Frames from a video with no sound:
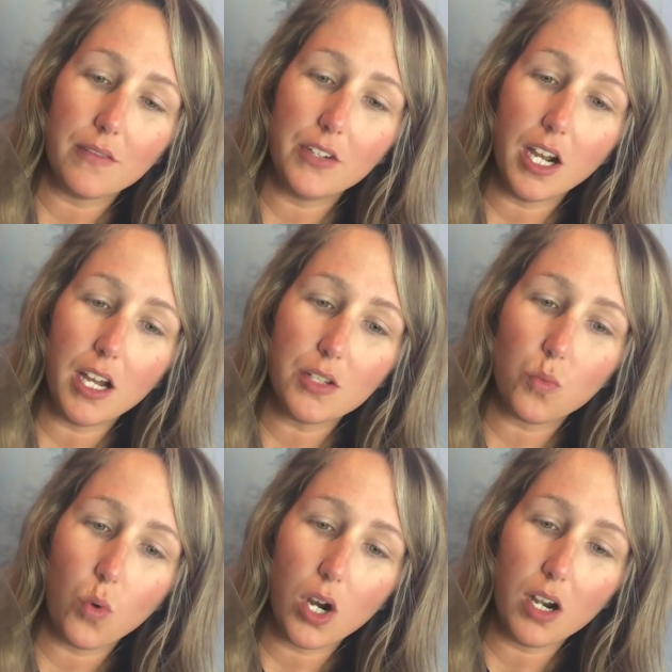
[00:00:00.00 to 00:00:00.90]
of God's
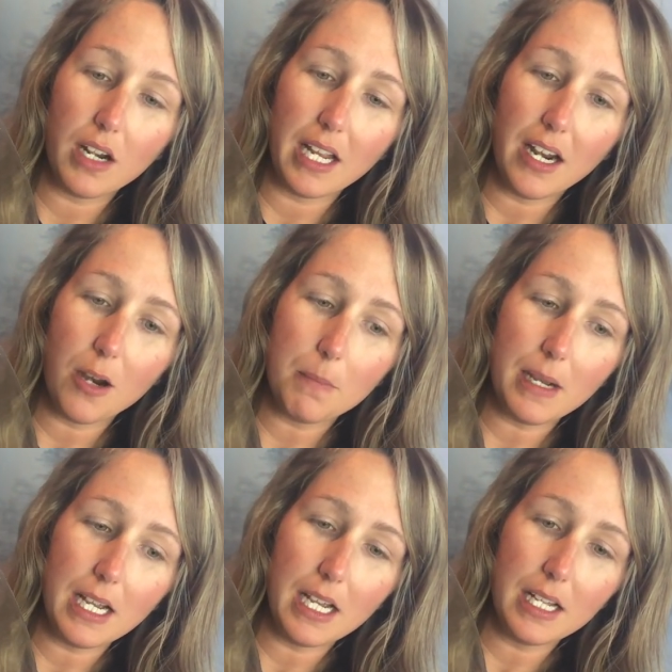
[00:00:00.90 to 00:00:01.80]
word in our
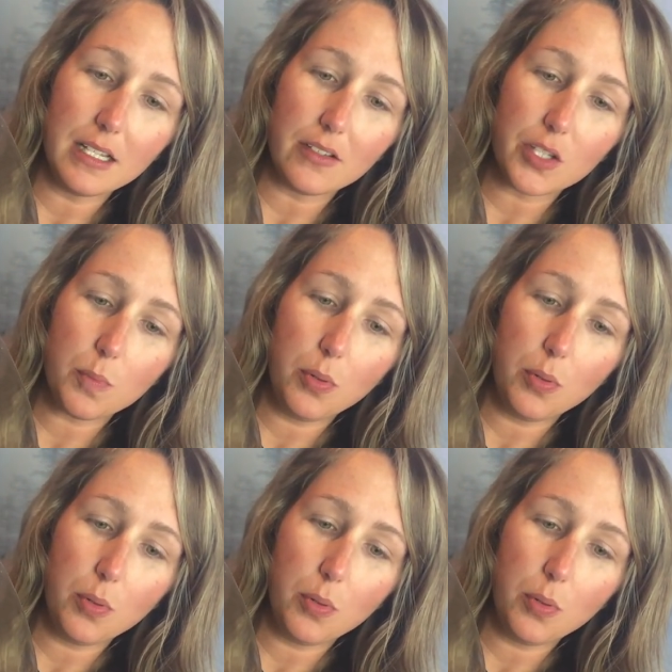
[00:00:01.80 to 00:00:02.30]
minds. Let's